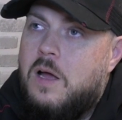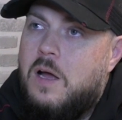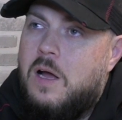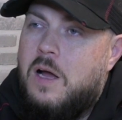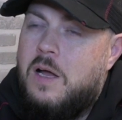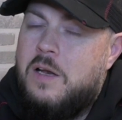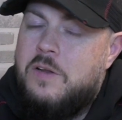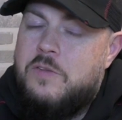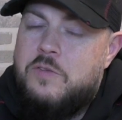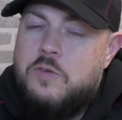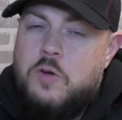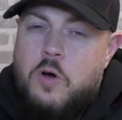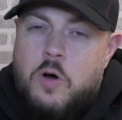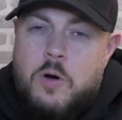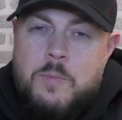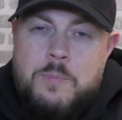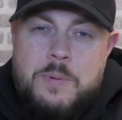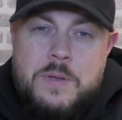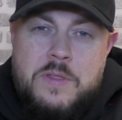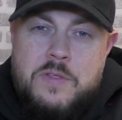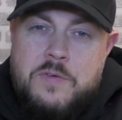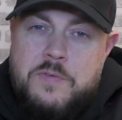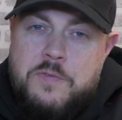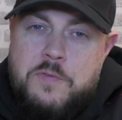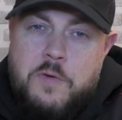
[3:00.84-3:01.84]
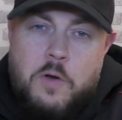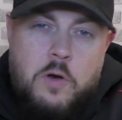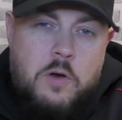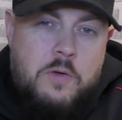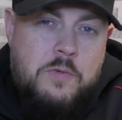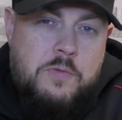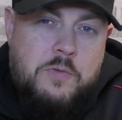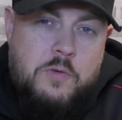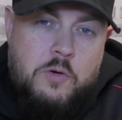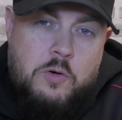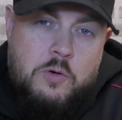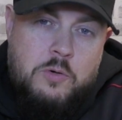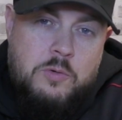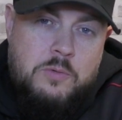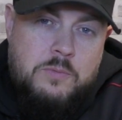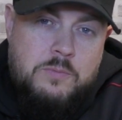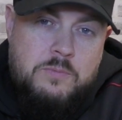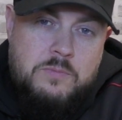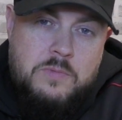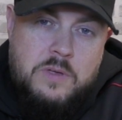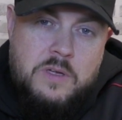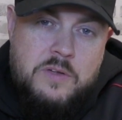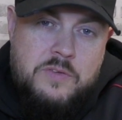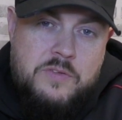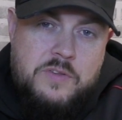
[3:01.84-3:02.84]
and it's got to be the follow-through
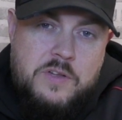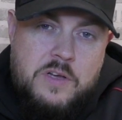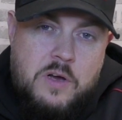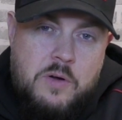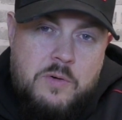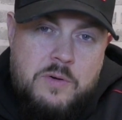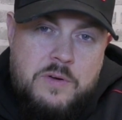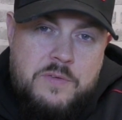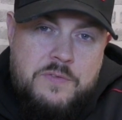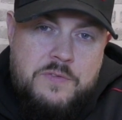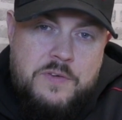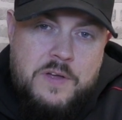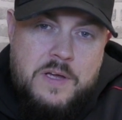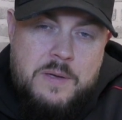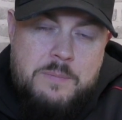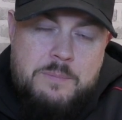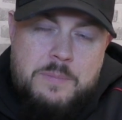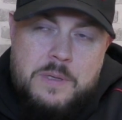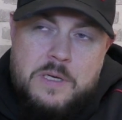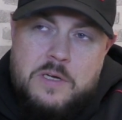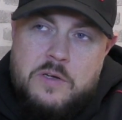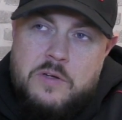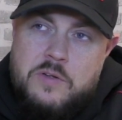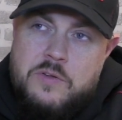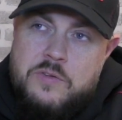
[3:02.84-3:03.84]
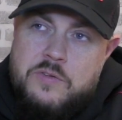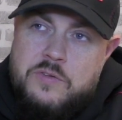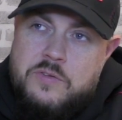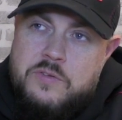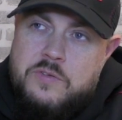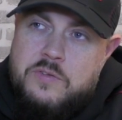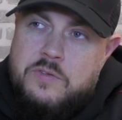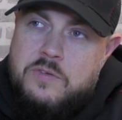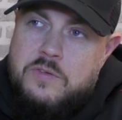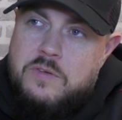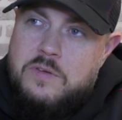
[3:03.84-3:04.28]
is the only thing, because